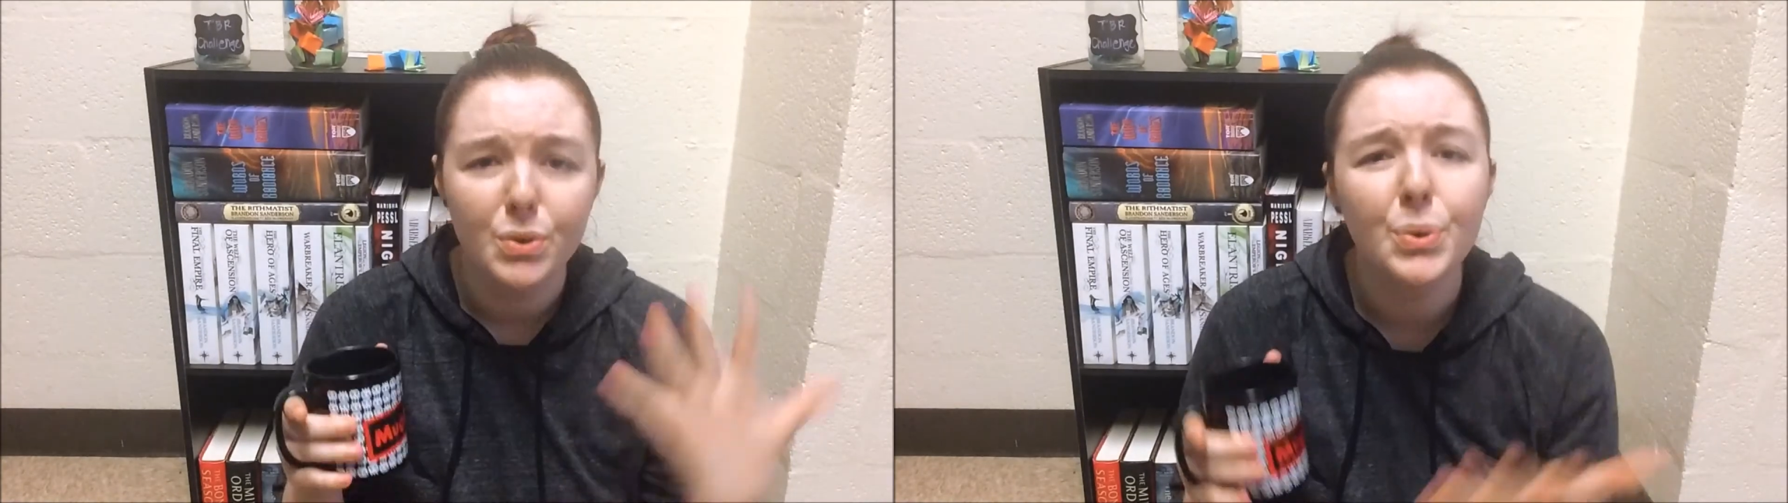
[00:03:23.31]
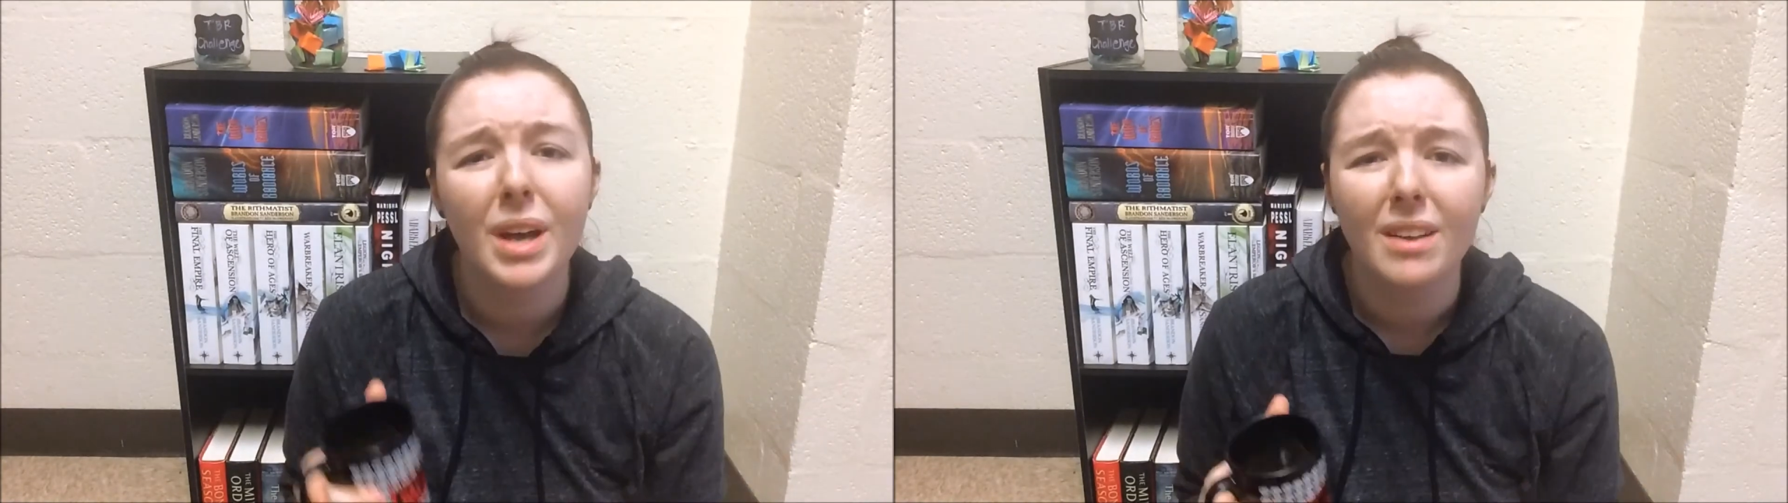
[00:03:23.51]

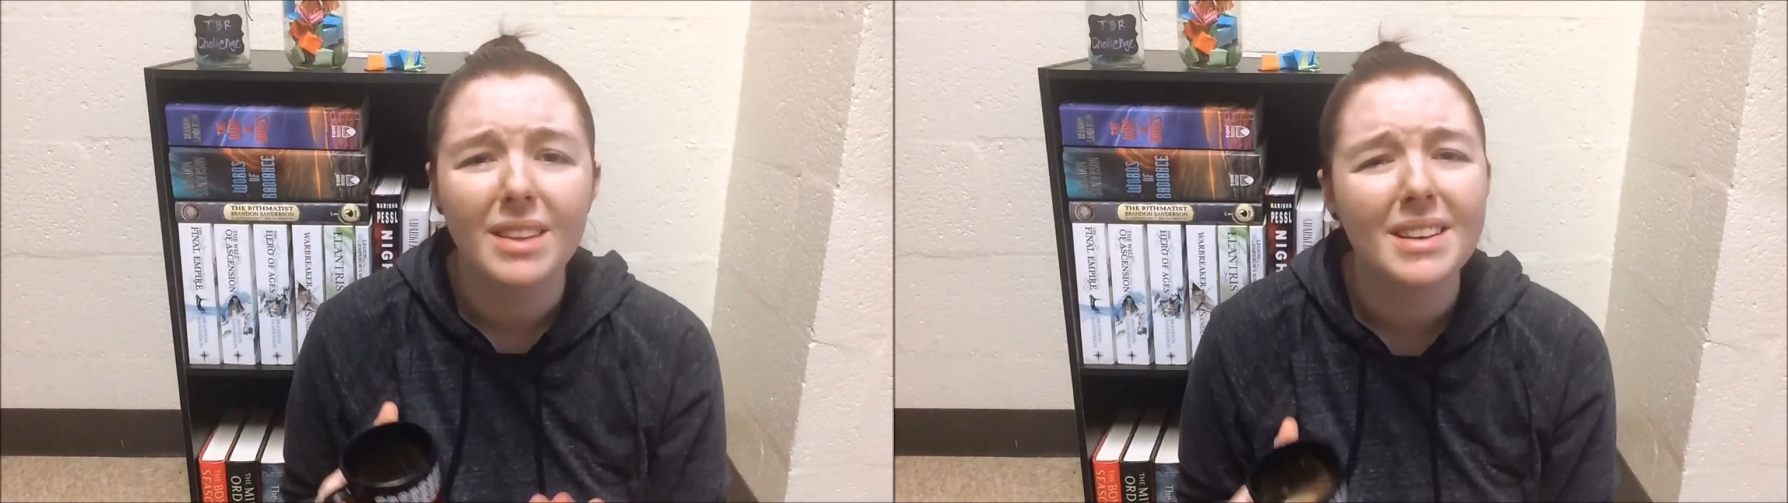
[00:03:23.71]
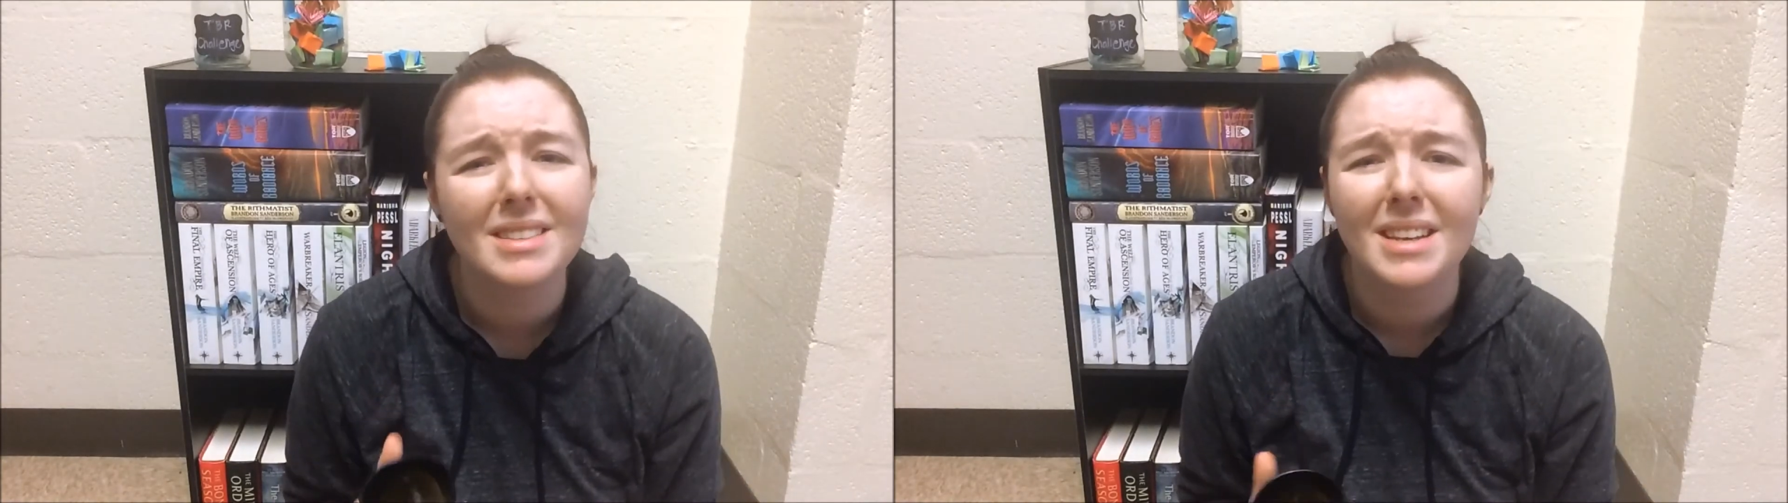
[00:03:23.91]
So yeah,
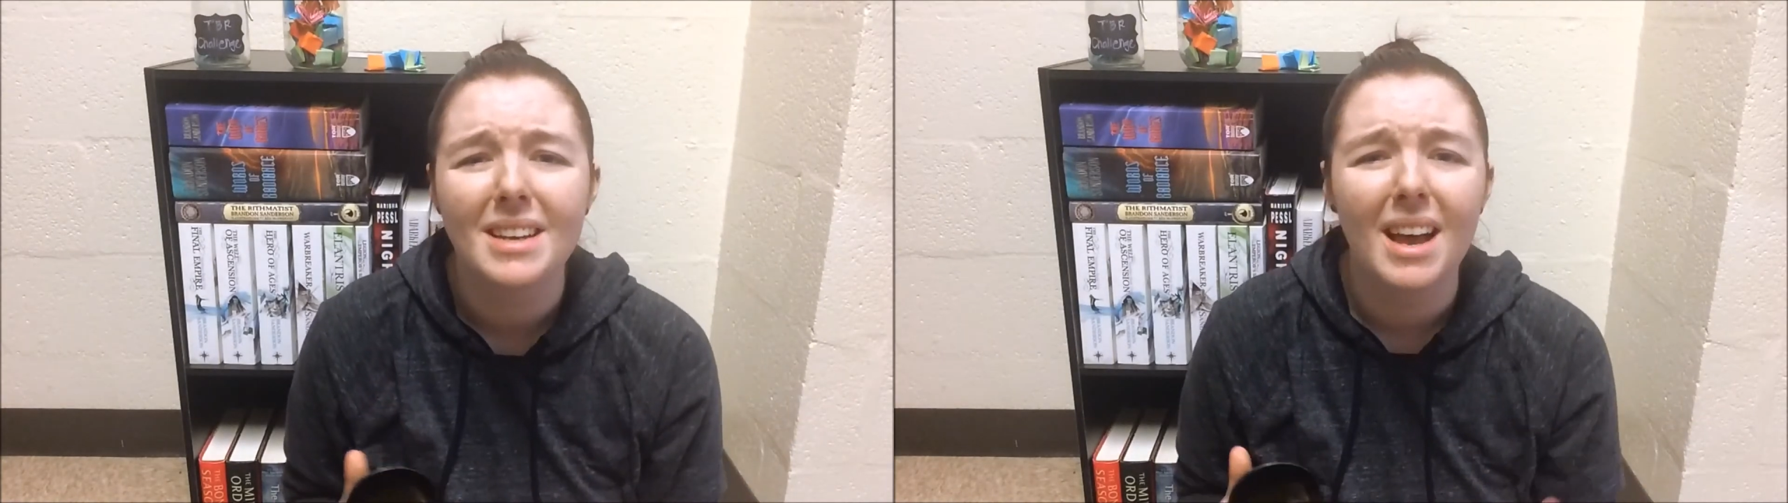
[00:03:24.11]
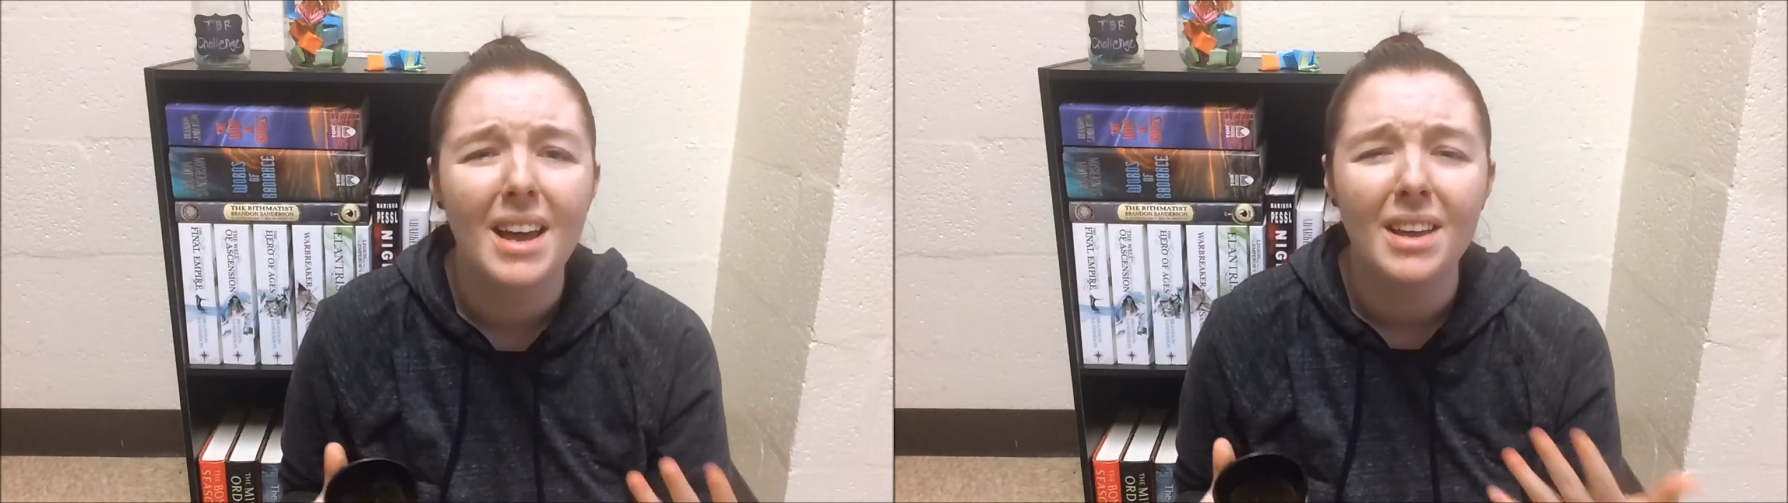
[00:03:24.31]
like I said,
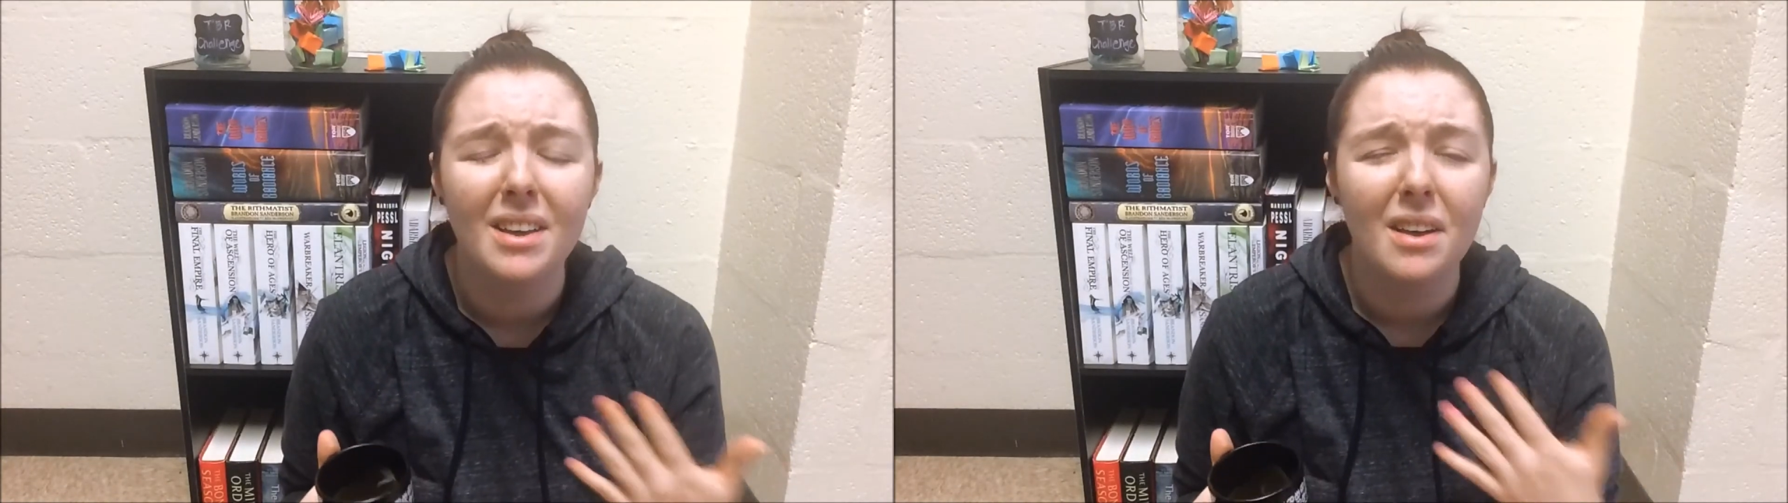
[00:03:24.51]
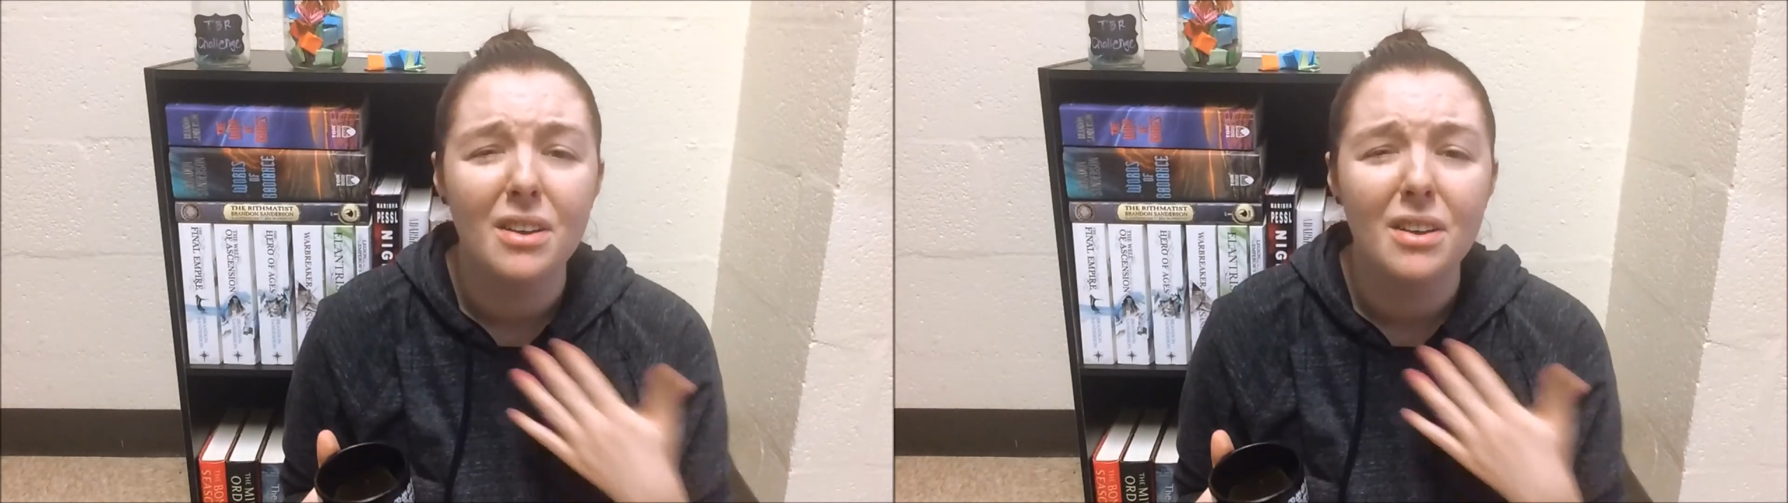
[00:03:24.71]
I